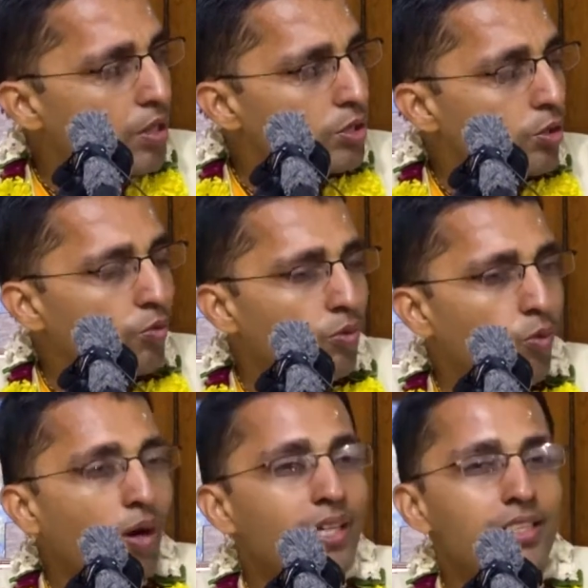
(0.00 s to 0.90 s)
So
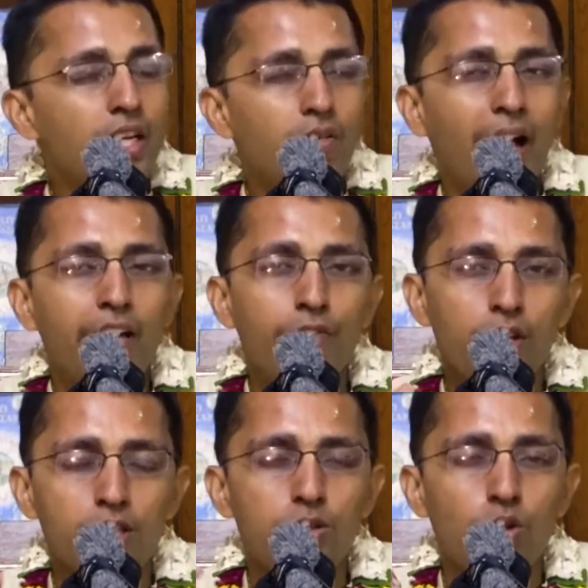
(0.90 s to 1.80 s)
what is required
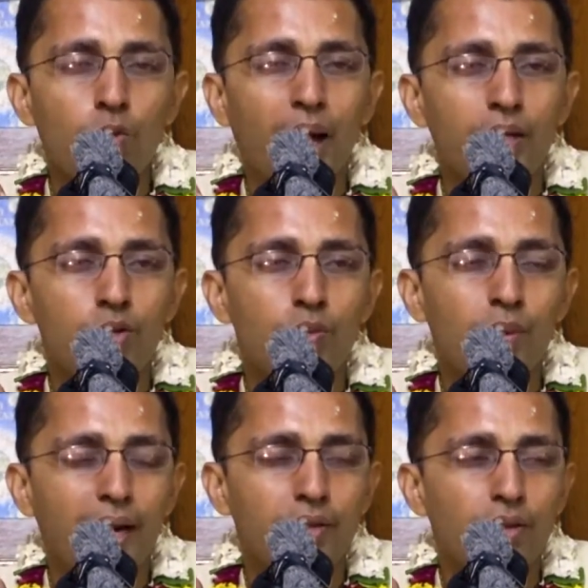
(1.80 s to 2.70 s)
for us to go back to home,
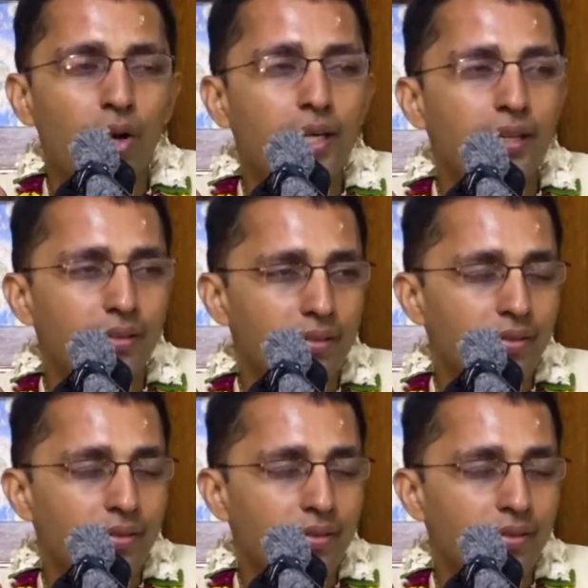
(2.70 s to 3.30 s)
back to Godhead?